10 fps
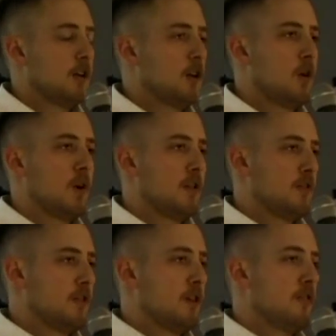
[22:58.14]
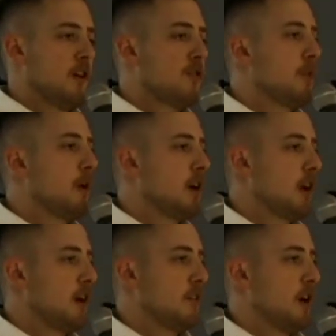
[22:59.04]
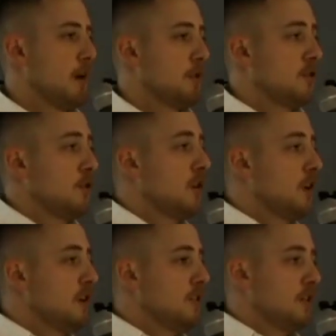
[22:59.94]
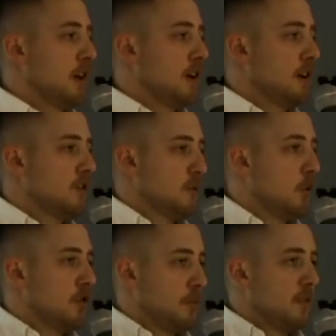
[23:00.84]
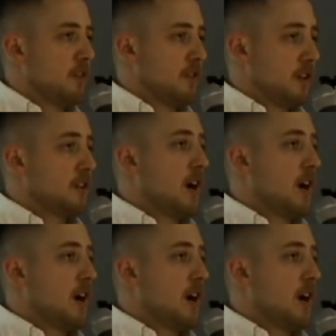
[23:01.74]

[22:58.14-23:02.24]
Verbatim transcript: you know, if, if everybody has the opportunity to take it to more specific